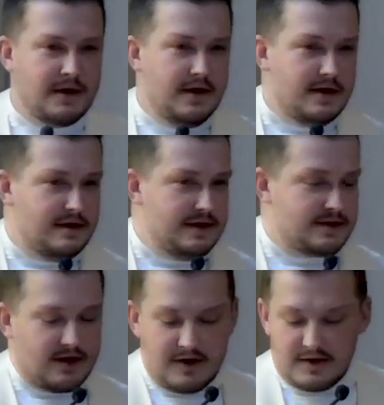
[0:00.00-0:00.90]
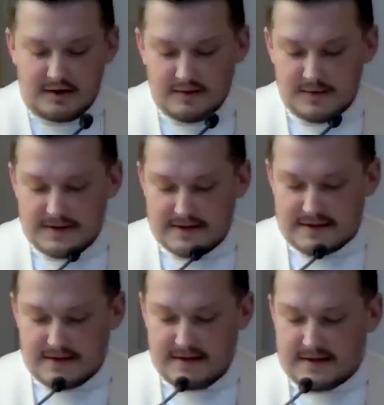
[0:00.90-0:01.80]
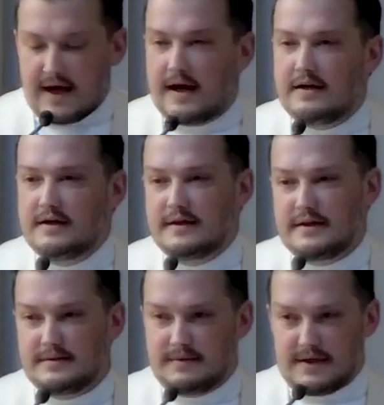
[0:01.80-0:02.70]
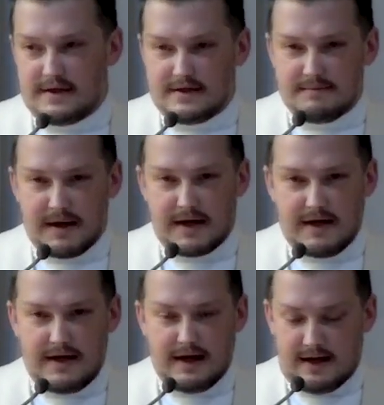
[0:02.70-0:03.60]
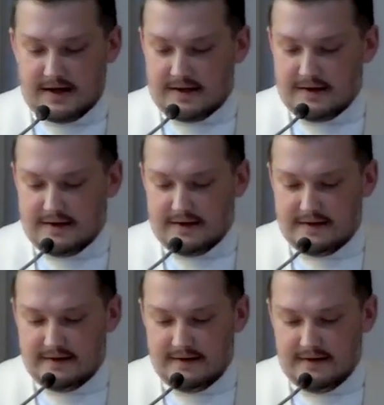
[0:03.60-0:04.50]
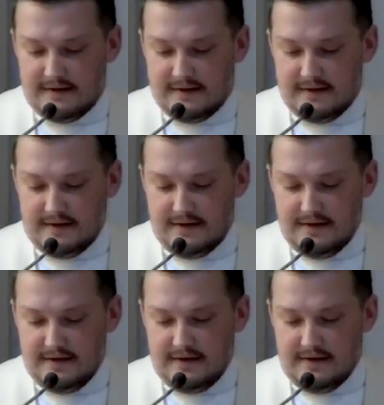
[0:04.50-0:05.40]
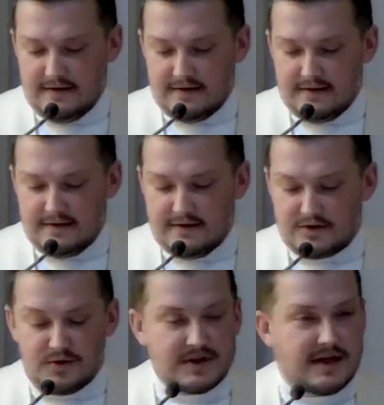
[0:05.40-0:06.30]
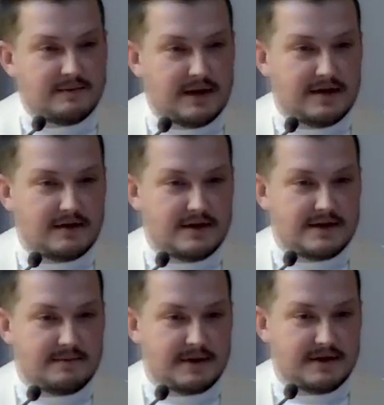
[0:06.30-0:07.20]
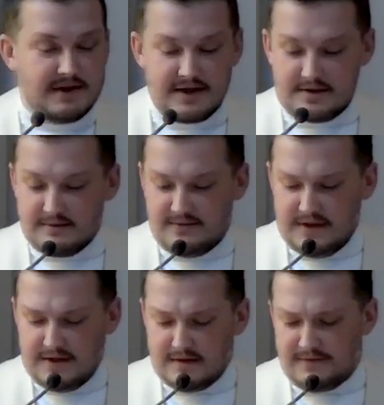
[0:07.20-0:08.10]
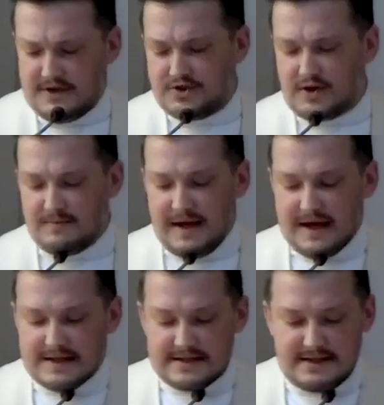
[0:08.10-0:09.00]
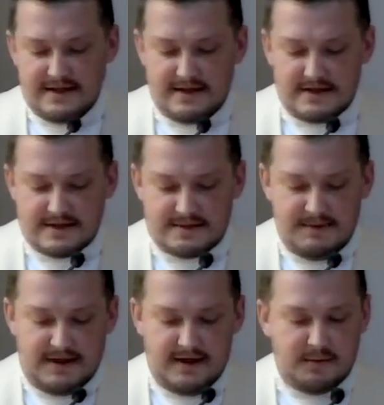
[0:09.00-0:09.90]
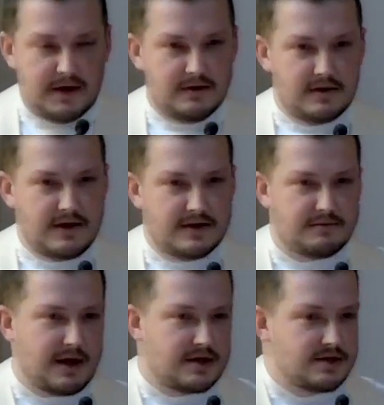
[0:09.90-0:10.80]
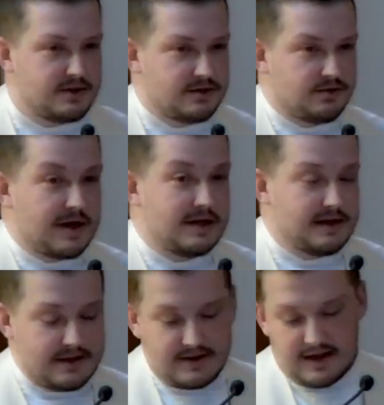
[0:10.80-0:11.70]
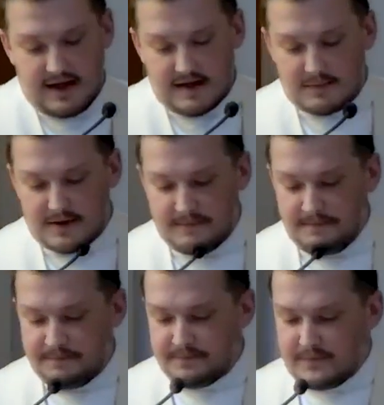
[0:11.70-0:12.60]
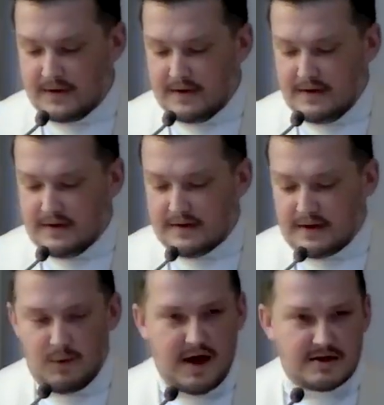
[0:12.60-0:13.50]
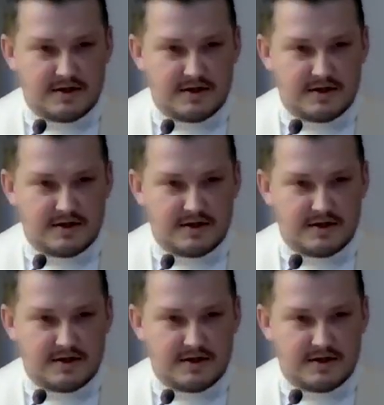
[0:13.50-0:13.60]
this article was entirely written by AI." A short time later, he sent me a link to a video featuring a man seated and speaking while looking directly into the camera. I watched it